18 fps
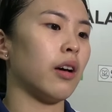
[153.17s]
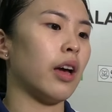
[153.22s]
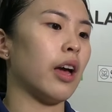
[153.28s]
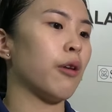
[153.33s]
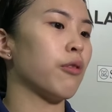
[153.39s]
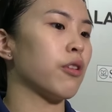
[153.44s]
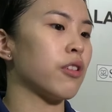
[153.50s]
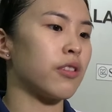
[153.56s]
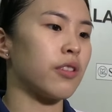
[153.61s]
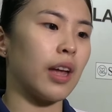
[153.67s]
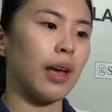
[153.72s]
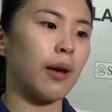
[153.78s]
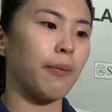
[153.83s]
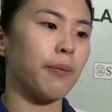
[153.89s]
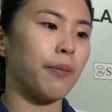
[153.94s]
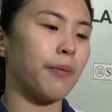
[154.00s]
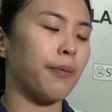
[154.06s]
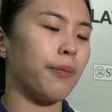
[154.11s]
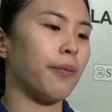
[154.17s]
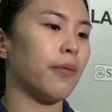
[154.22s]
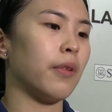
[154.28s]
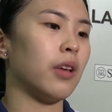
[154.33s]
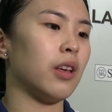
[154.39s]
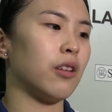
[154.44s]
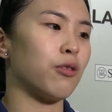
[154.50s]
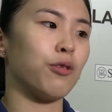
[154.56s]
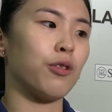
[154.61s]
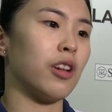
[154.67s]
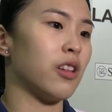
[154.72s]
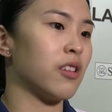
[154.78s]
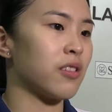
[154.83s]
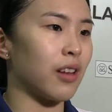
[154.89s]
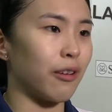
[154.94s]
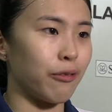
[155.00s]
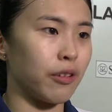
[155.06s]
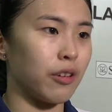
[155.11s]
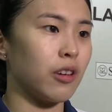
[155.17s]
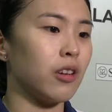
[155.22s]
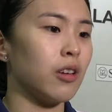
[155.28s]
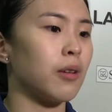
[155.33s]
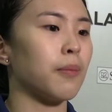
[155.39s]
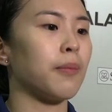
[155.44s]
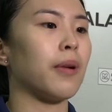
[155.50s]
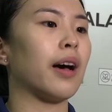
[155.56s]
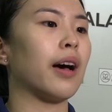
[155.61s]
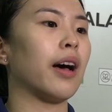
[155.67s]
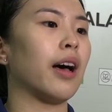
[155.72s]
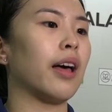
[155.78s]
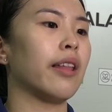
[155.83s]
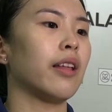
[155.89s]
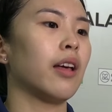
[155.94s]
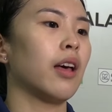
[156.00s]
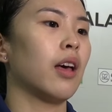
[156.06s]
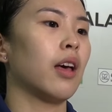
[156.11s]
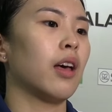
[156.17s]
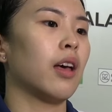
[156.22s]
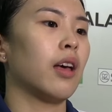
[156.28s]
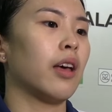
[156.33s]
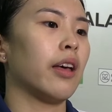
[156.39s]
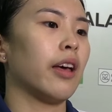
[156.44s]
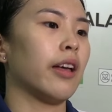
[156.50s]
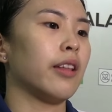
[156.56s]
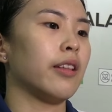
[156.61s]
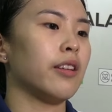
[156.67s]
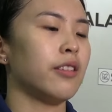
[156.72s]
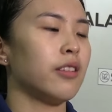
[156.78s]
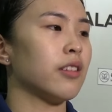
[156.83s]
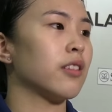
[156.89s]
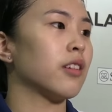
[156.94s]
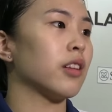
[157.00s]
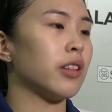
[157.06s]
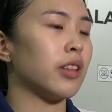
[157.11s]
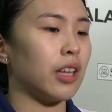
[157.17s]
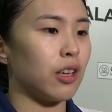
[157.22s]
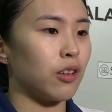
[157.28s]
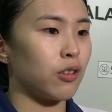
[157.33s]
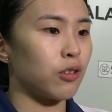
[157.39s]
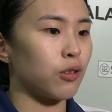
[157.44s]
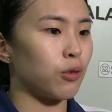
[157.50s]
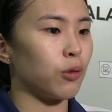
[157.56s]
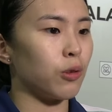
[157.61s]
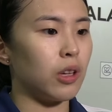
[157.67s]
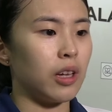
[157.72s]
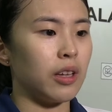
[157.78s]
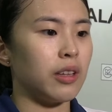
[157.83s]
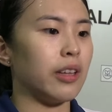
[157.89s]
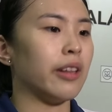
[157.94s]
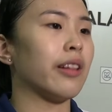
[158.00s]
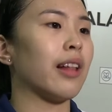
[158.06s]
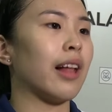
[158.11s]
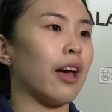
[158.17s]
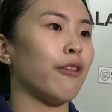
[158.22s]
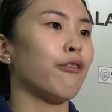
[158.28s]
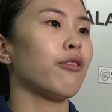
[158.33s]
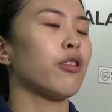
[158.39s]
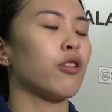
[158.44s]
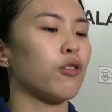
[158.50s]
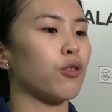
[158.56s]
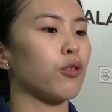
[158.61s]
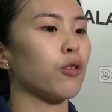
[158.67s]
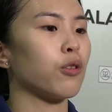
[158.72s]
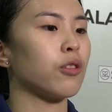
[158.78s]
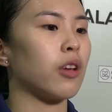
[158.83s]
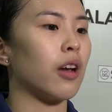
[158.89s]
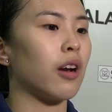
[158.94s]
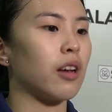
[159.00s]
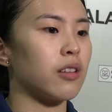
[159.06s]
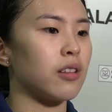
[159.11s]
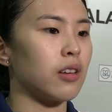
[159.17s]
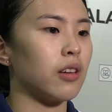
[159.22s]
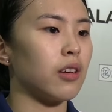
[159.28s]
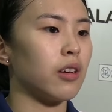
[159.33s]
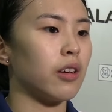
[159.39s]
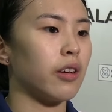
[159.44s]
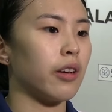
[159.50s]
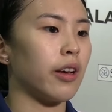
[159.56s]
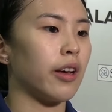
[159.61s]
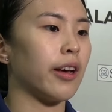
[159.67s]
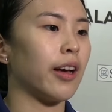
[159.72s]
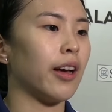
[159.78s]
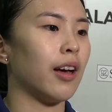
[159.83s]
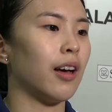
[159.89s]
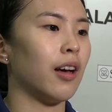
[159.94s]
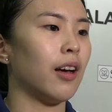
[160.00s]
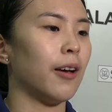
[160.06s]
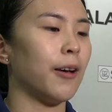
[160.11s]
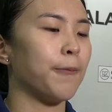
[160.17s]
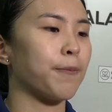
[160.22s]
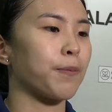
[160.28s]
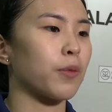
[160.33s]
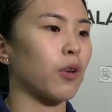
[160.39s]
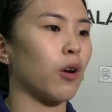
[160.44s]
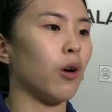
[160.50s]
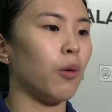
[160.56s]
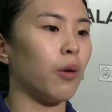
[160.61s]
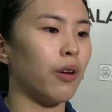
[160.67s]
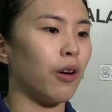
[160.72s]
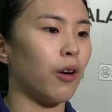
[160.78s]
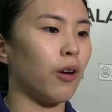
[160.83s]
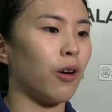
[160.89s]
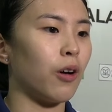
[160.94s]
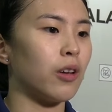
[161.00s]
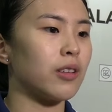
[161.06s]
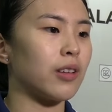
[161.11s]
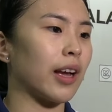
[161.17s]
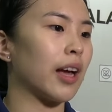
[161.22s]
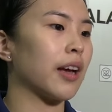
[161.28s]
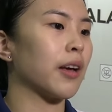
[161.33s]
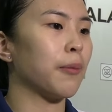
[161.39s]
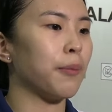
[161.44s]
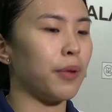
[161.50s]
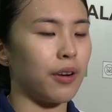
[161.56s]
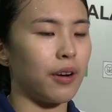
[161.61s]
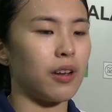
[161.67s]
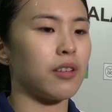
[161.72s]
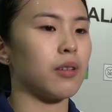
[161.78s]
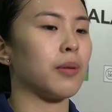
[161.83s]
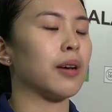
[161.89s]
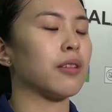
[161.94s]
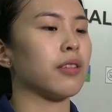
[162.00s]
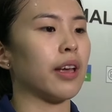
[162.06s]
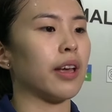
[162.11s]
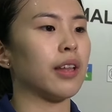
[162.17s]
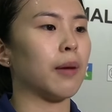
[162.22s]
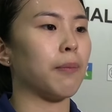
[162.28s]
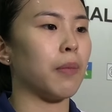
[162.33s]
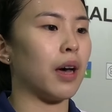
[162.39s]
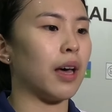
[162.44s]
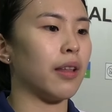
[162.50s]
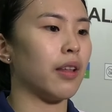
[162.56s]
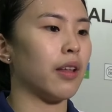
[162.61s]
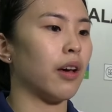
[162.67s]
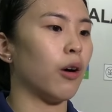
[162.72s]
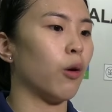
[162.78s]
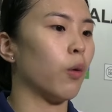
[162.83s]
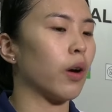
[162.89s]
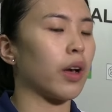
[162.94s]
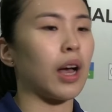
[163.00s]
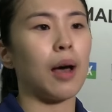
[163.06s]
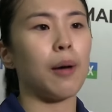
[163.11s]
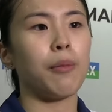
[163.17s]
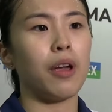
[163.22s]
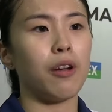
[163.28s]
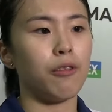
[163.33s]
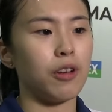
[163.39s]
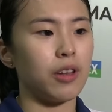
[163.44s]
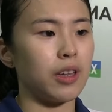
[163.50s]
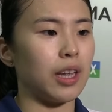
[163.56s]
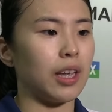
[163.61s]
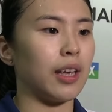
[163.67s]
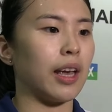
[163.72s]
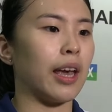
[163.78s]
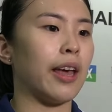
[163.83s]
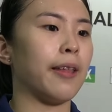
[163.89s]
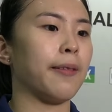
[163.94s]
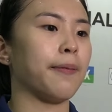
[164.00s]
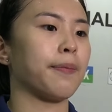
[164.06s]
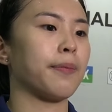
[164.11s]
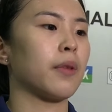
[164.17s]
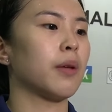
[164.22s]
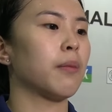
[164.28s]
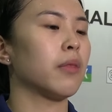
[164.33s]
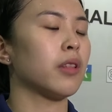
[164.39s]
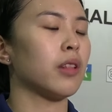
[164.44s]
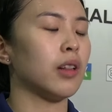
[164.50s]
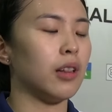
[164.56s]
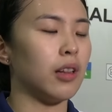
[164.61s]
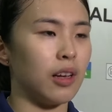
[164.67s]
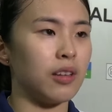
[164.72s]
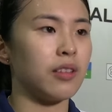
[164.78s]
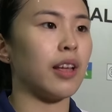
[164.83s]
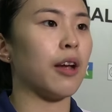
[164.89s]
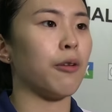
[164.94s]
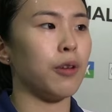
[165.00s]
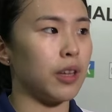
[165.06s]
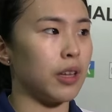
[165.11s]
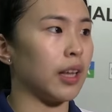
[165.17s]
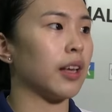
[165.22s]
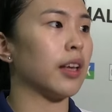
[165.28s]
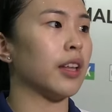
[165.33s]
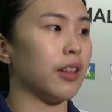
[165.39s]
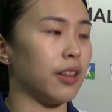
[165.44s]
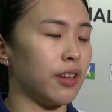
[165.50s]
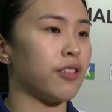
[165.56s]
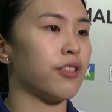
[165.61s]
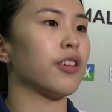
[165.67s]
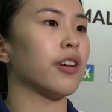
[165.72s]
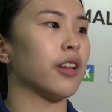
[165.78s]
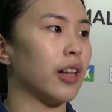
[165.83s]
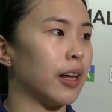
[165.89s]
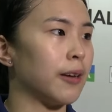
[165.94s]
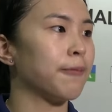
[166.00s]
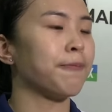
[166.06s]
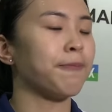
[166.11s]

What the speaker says: Every step is really suffer, but this is the things to learn in life. So saya rasa overall sangat gembira sebab saya dapat overcome everything and learn everything in this year.